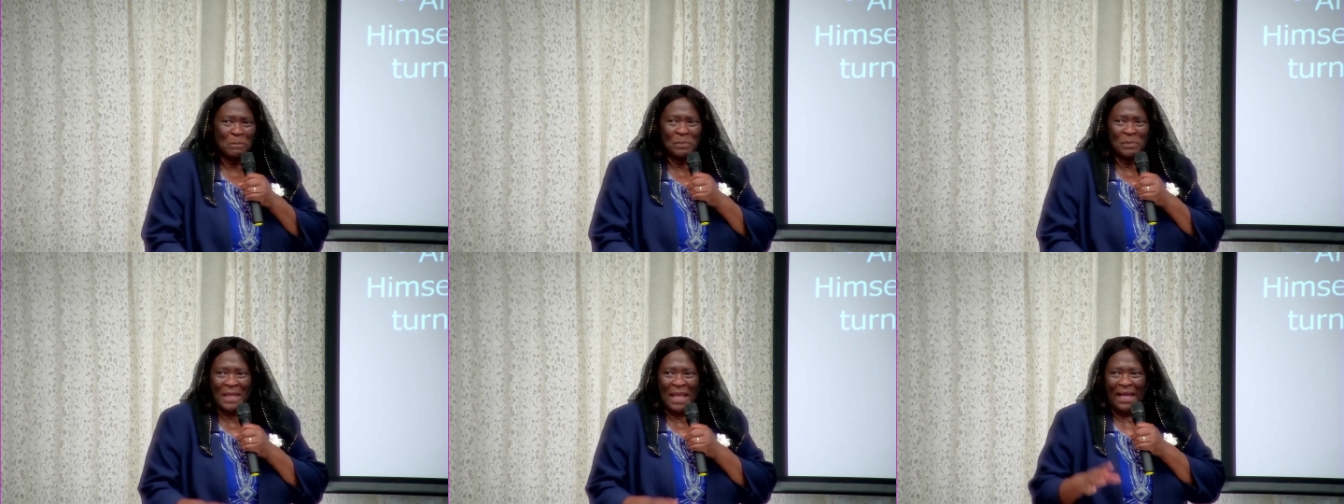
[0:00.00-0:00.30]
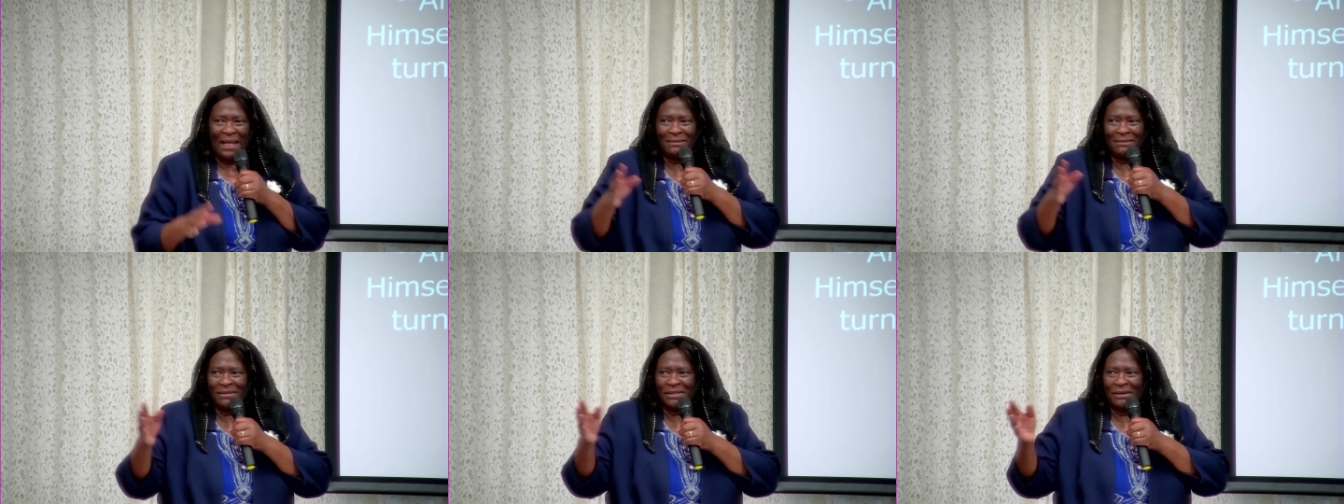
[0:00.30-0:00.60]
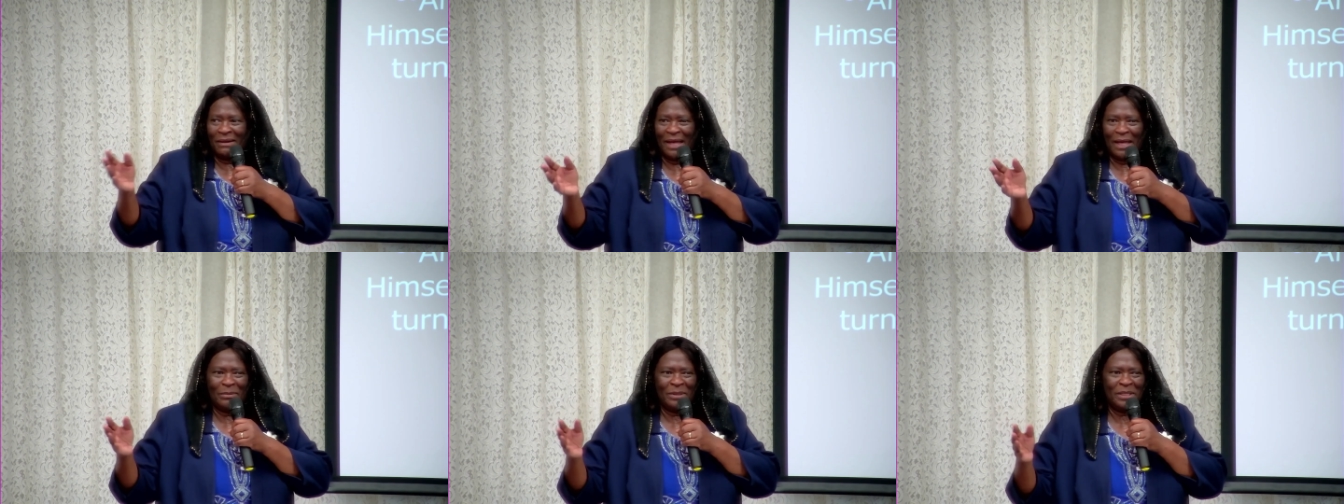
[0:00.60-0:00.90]
I don't
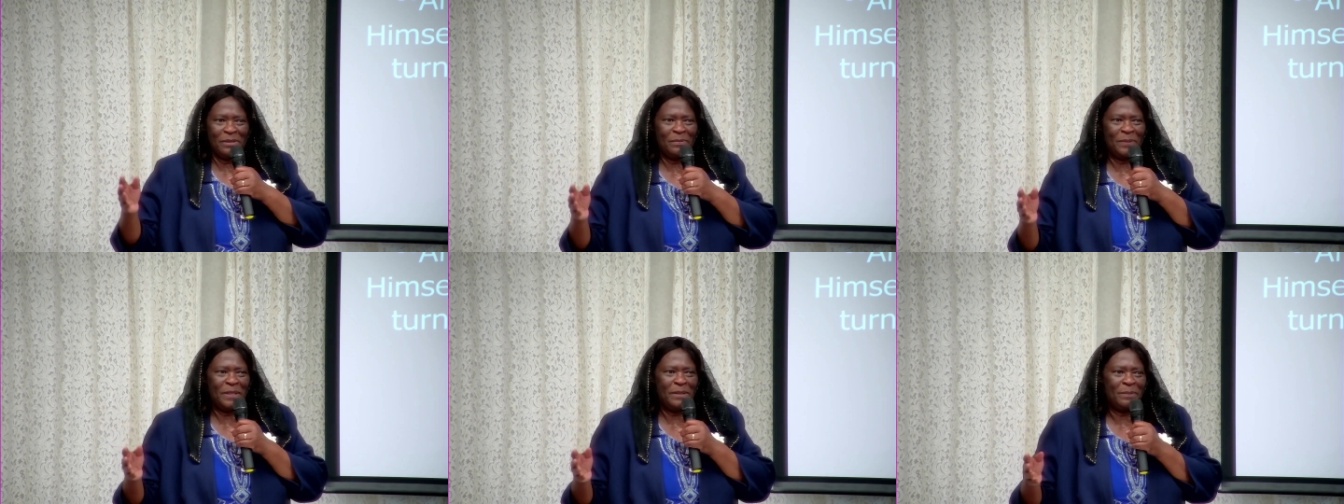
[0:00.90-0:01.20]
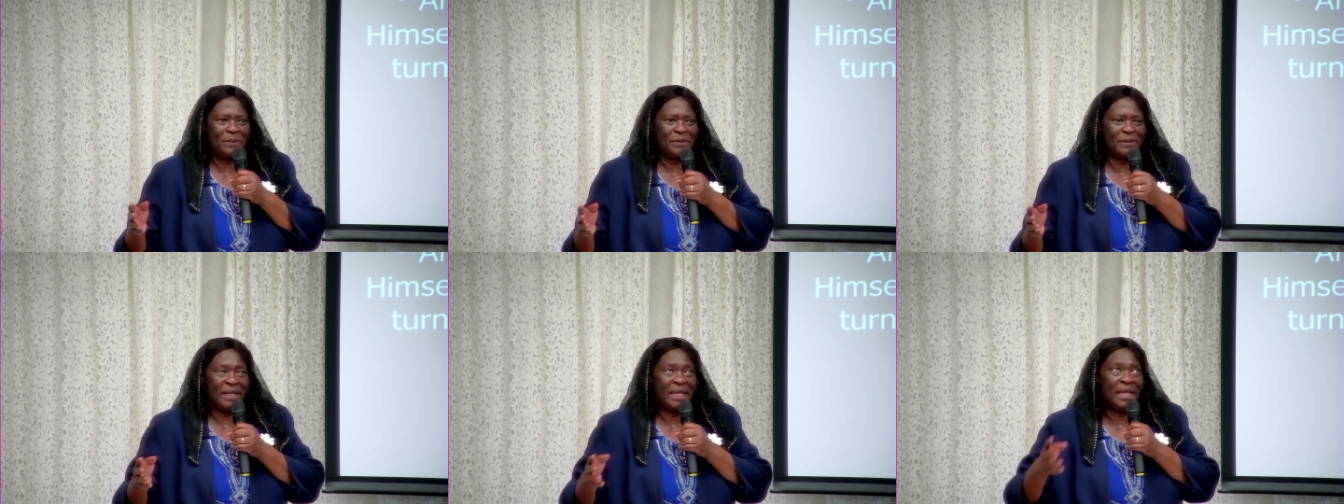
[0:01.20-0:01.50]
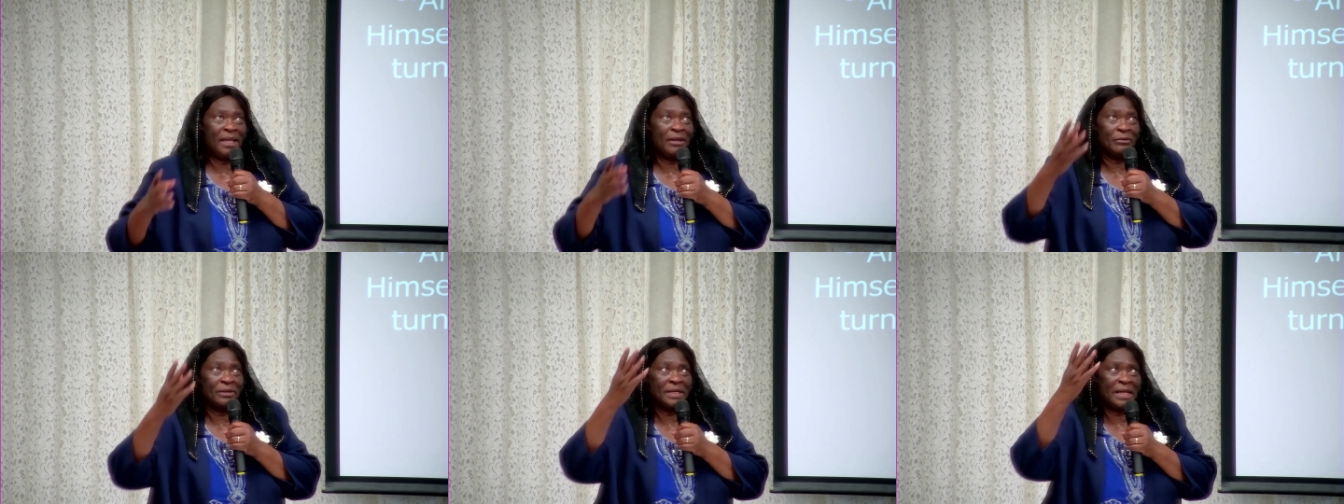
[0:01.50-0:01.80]
know how many people are
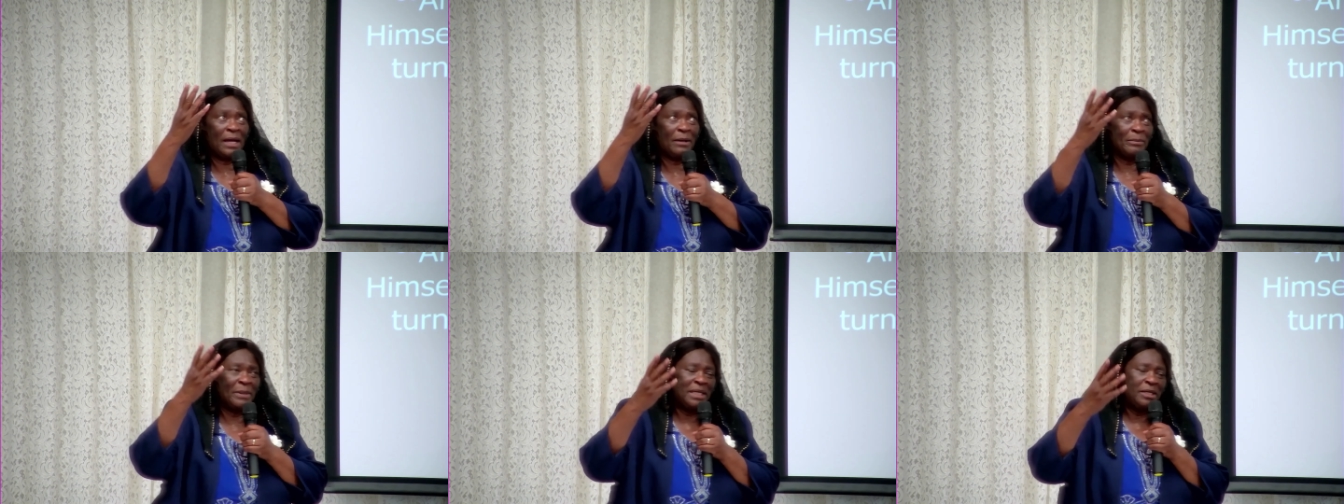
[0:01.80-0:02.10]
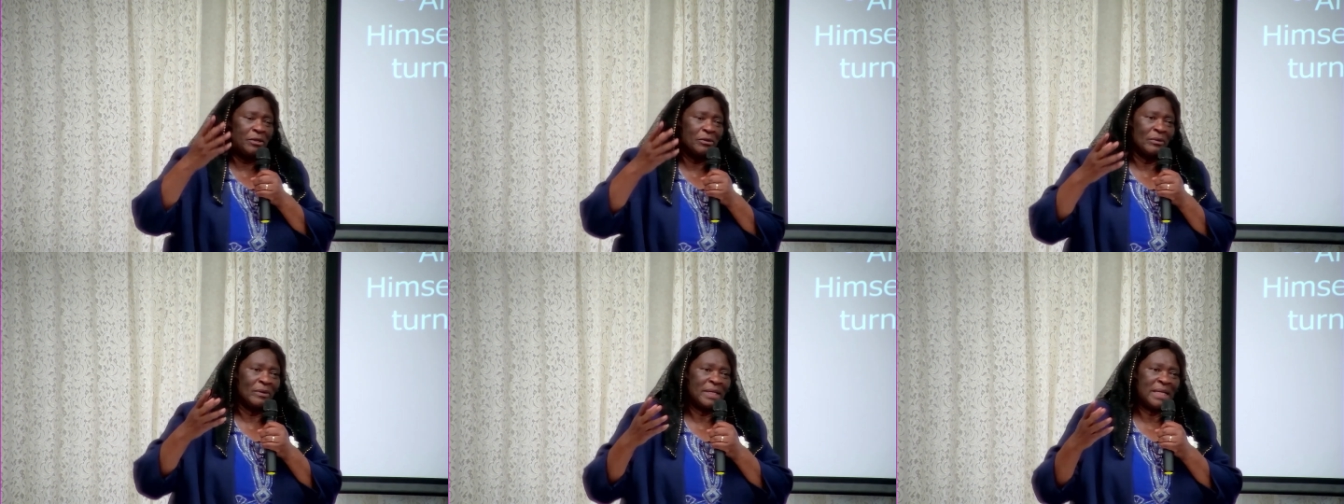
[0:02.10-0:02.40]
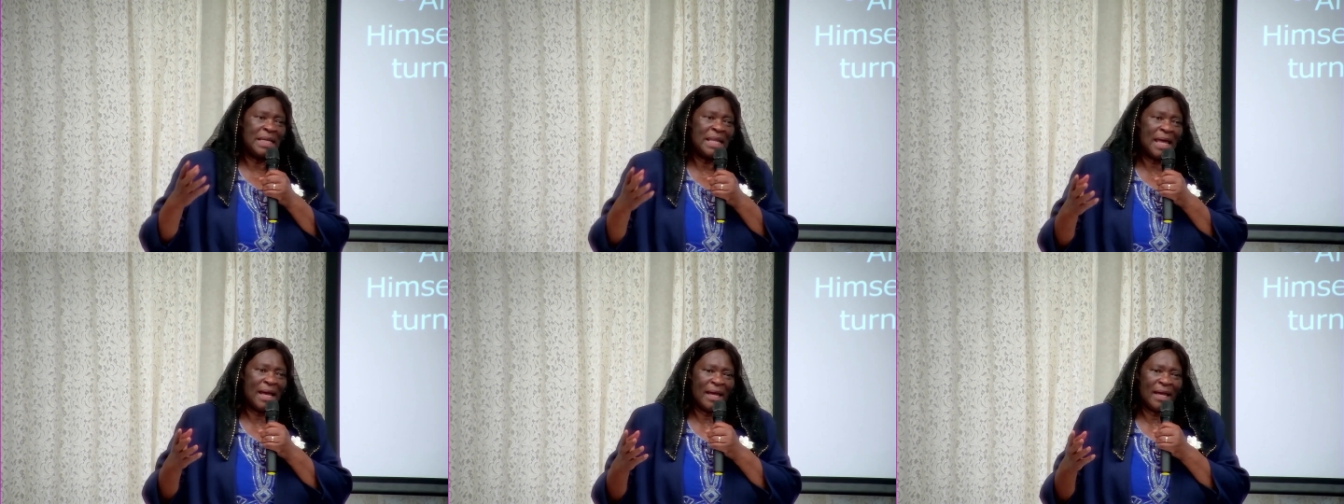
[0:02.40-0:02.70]
here and how many are
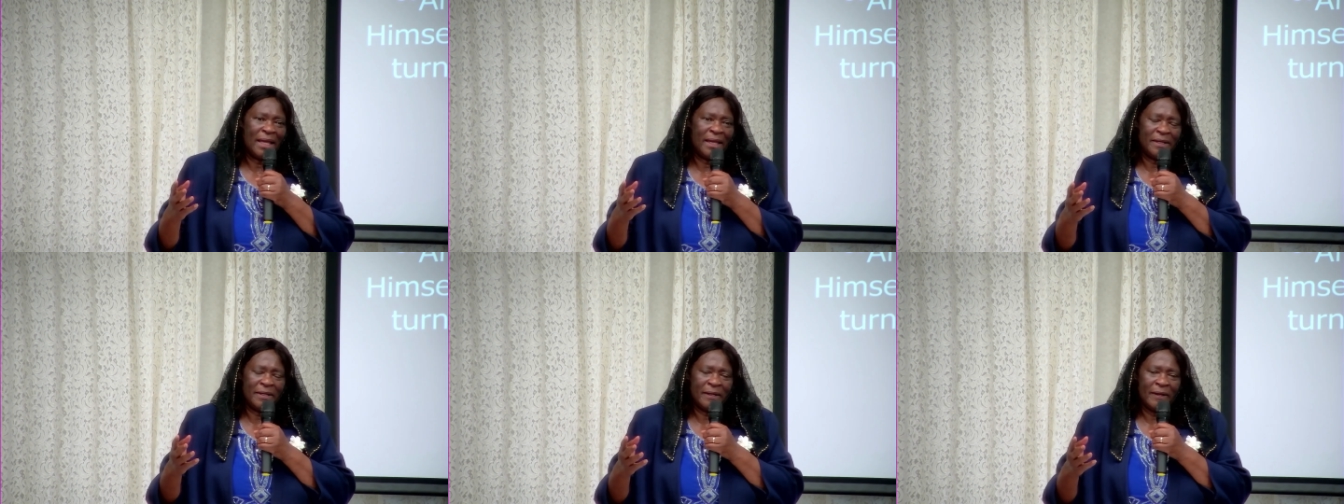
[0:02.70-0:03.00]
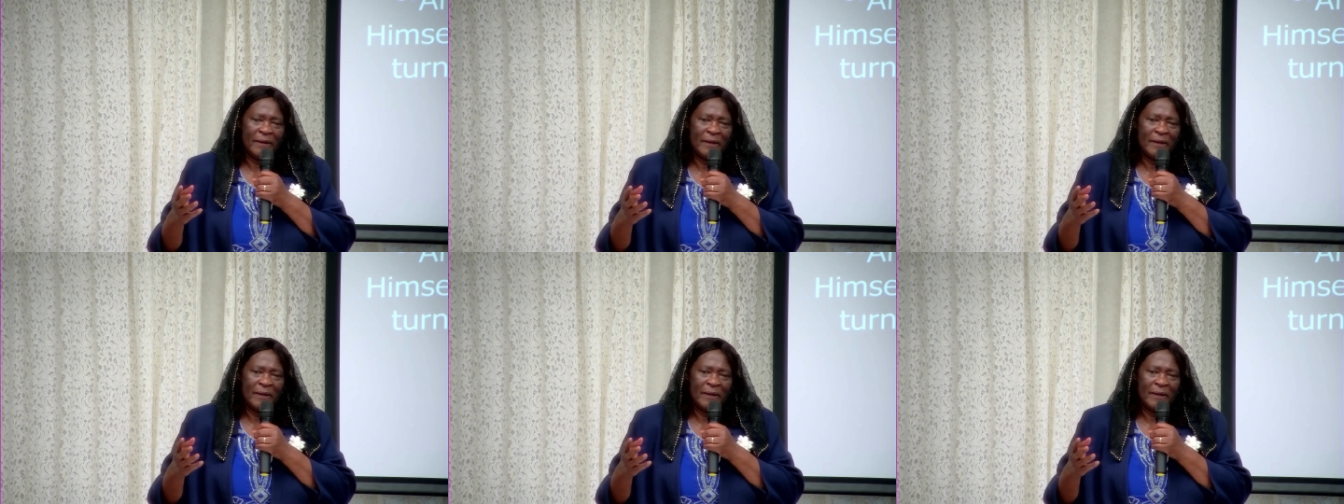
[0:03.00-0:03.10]
online.